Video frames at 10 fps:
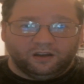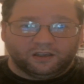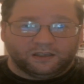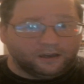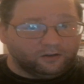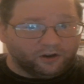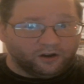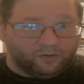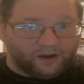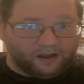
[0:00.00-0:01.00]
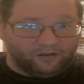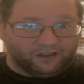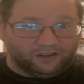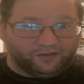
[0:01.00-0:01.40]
centering around his